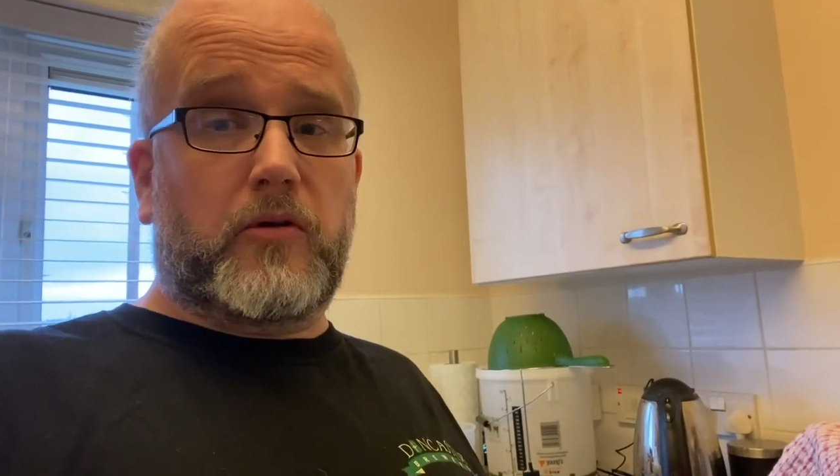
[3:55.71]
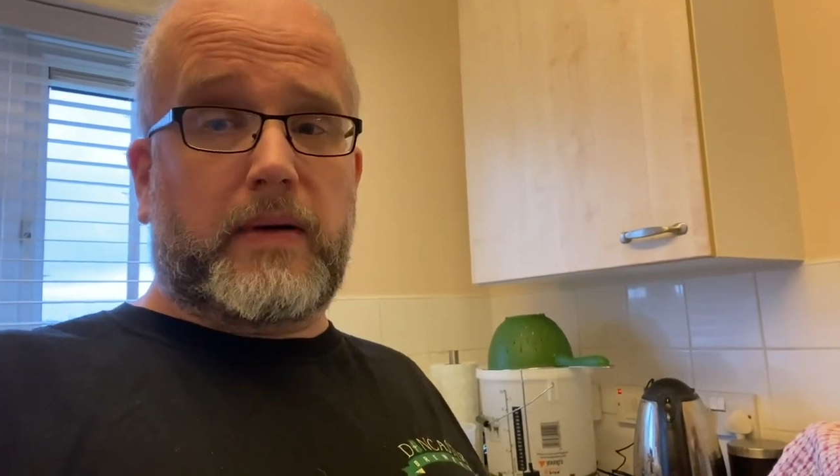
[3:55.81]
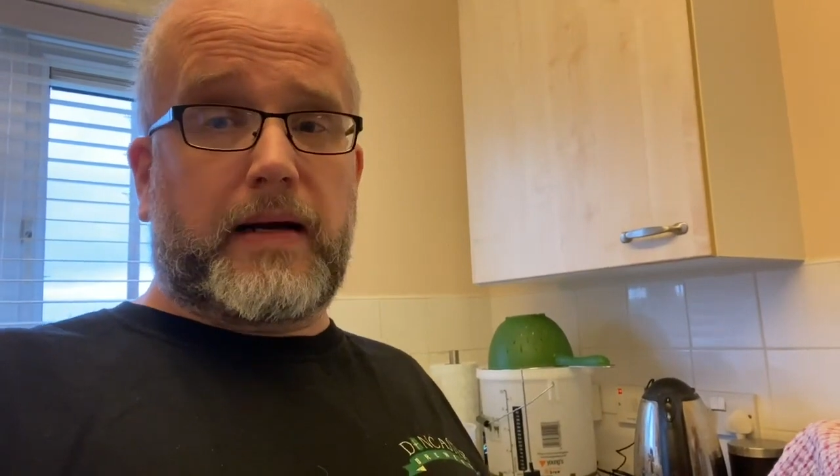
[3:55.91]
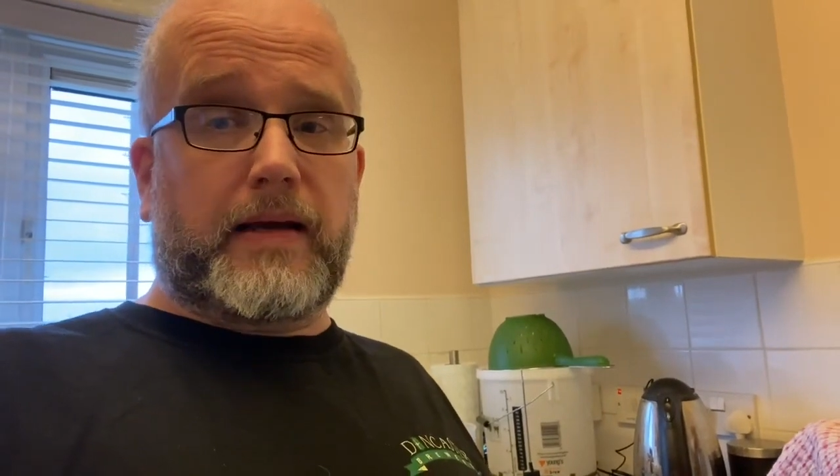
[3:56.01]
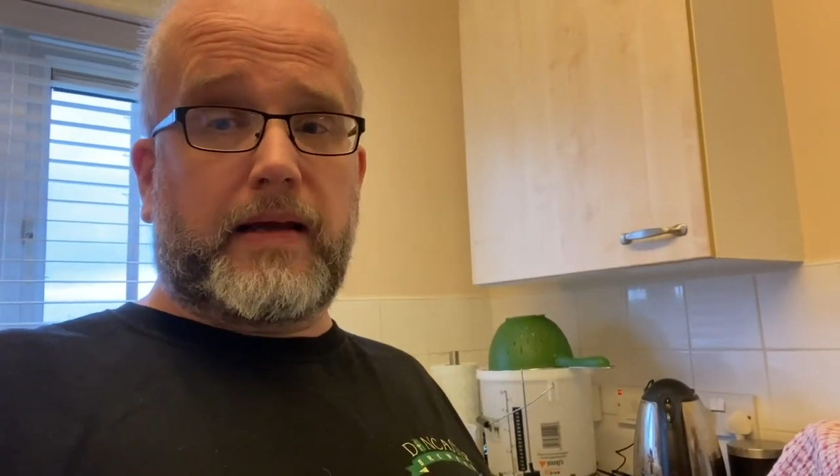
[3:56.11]

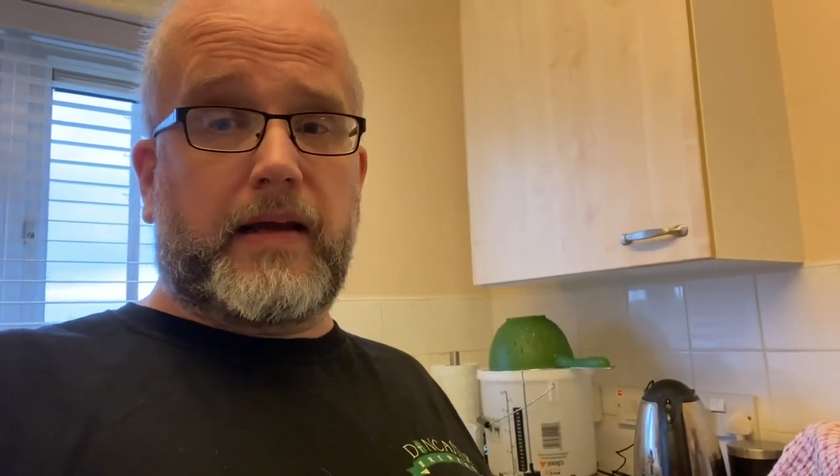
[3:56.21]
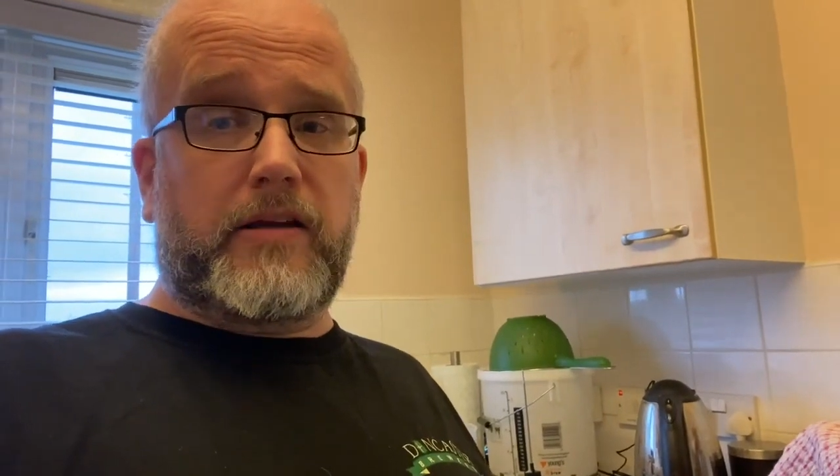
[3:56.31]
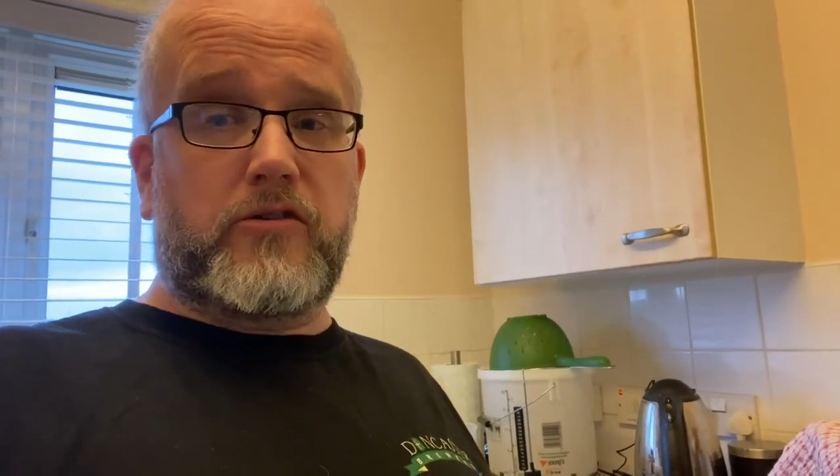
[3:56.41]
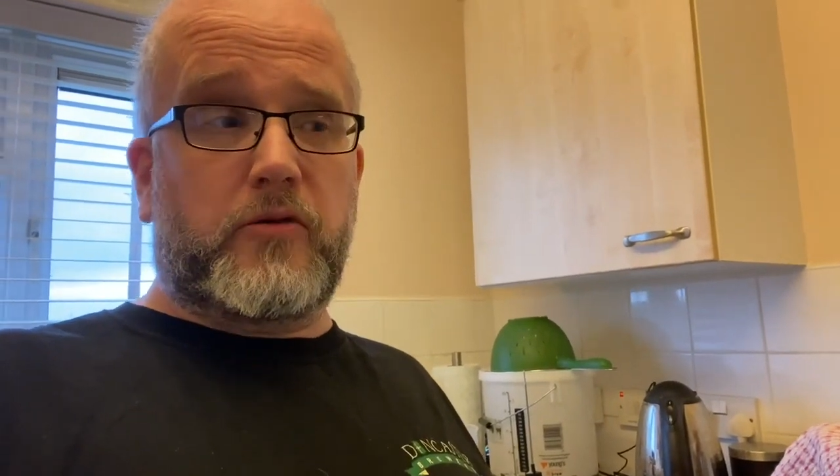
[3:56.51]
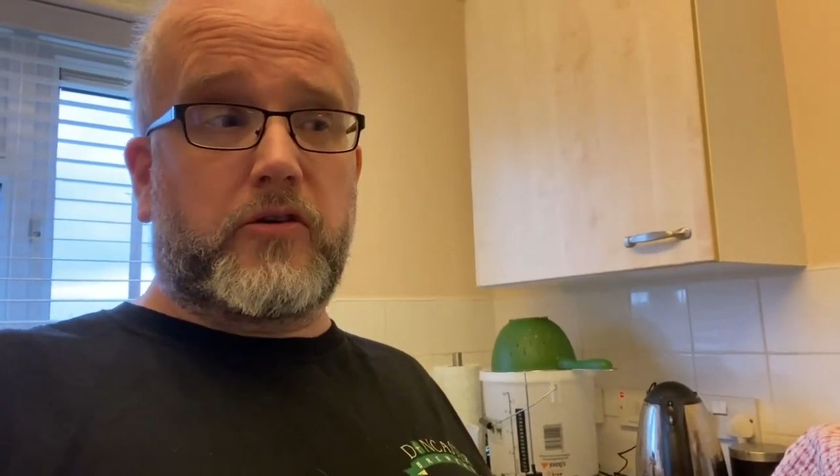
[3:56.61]
back in
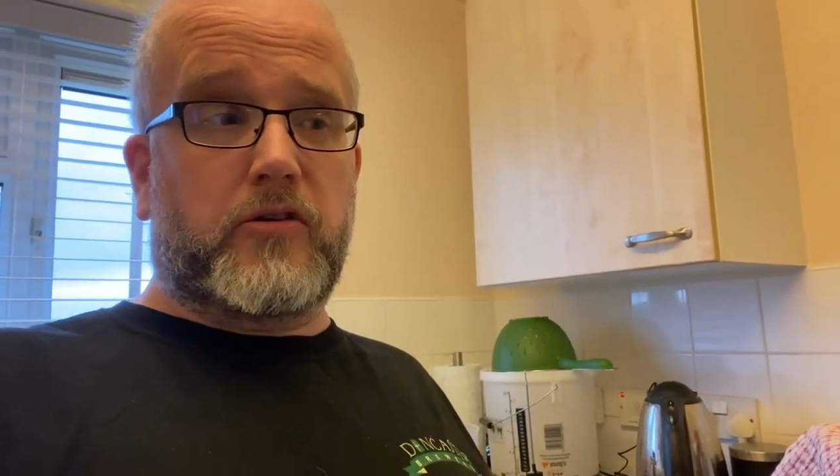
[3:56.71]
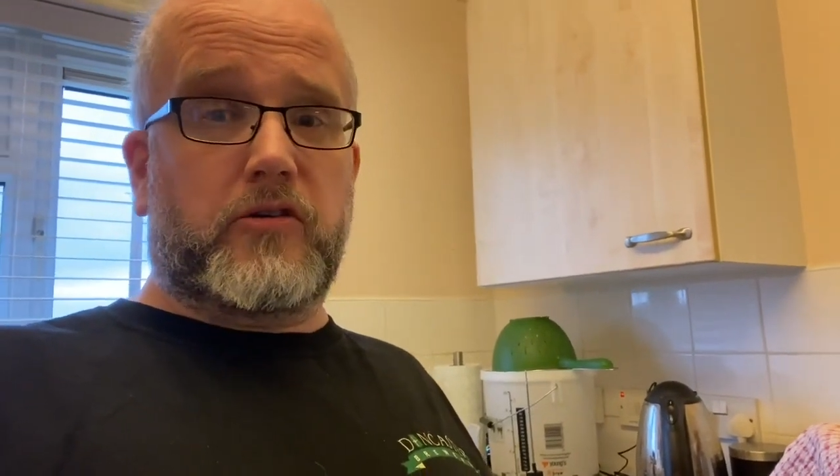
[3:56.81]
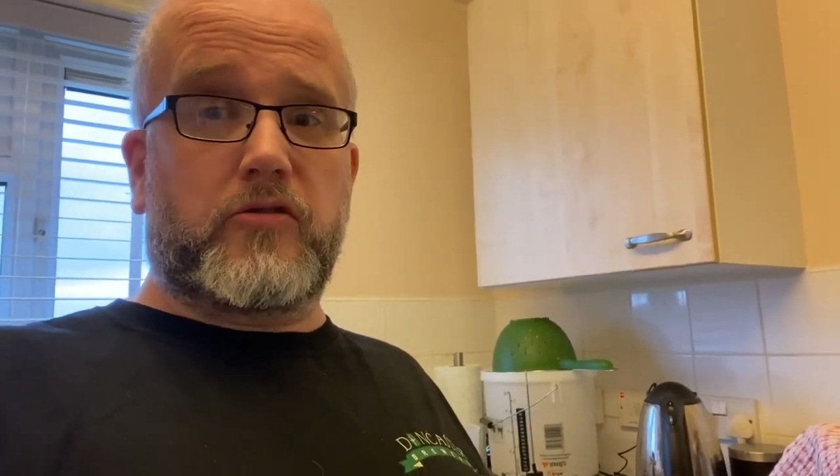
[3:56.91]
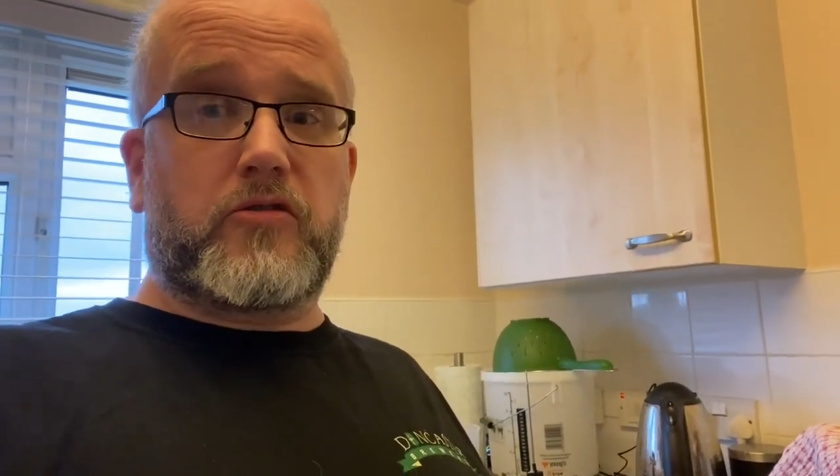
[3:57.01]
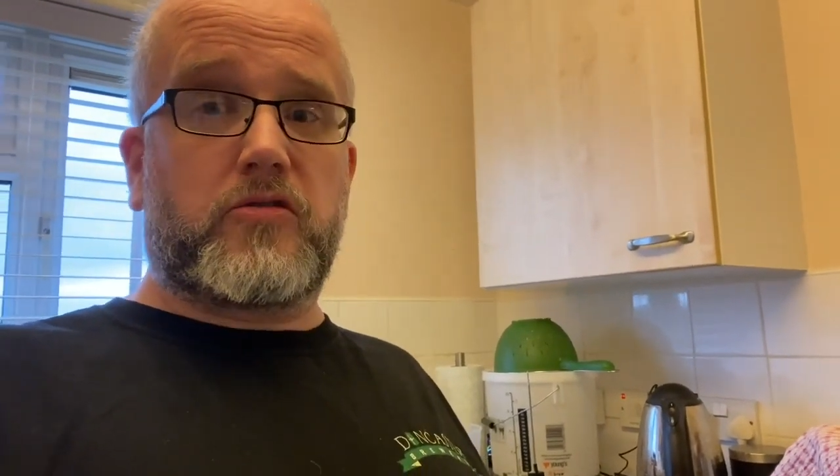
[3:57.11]
due
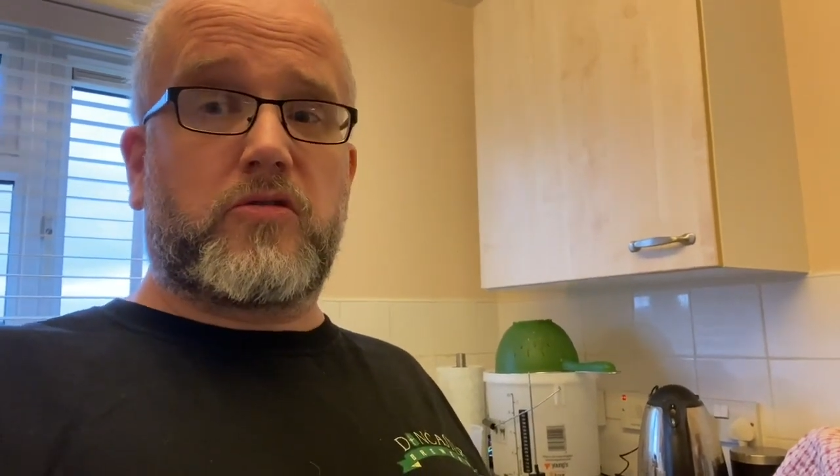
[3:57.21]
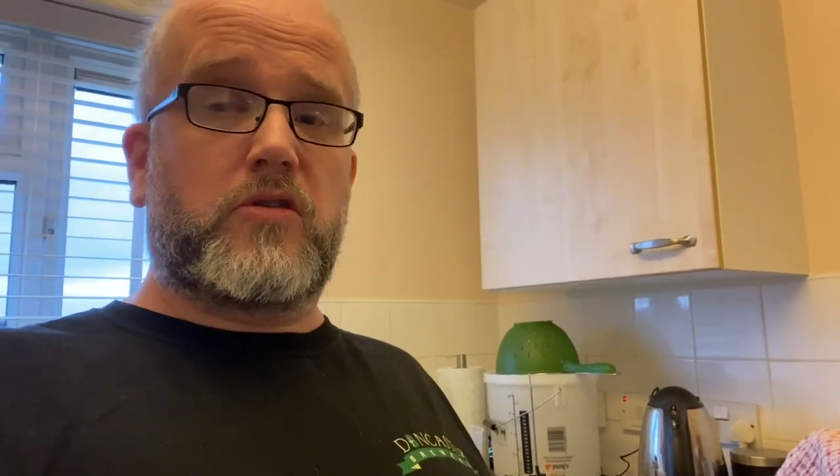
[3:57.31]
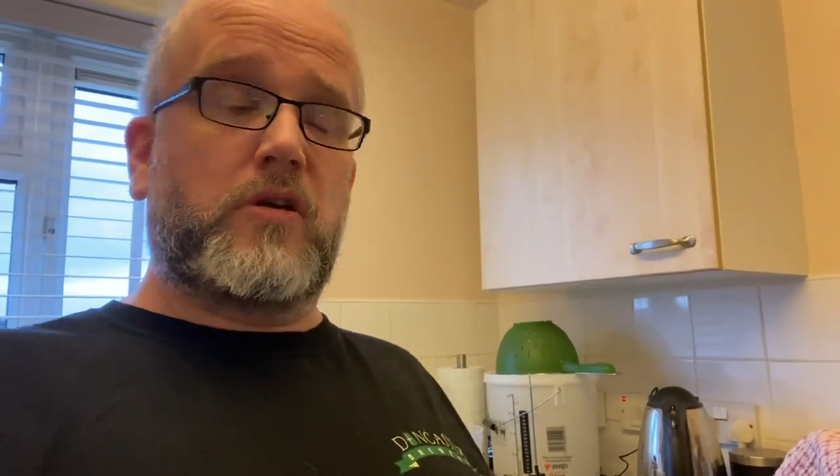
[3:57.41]
course